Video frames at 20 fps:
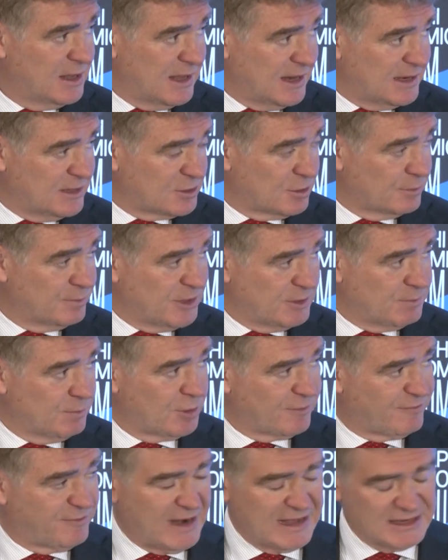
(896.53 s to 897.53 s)
a little bit
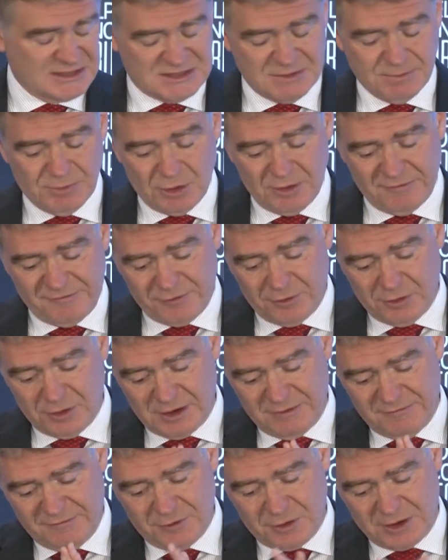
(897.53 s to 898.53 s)
more flexible
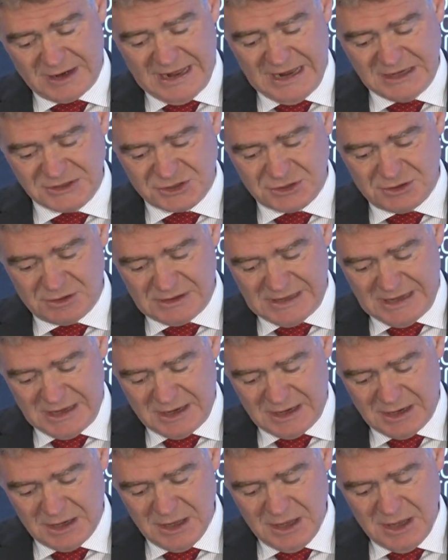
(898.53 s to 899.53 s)
for culture
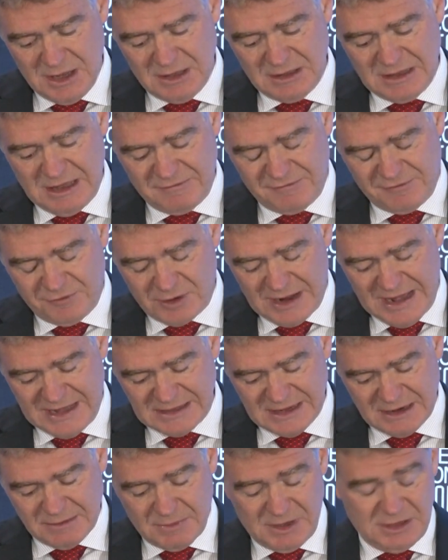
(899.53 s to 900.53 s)
than for
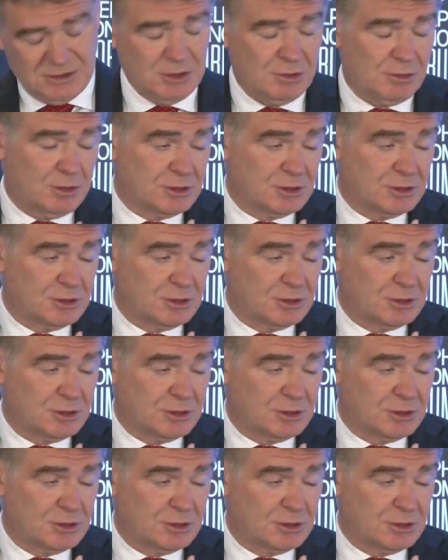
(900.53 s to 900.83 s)
other. And you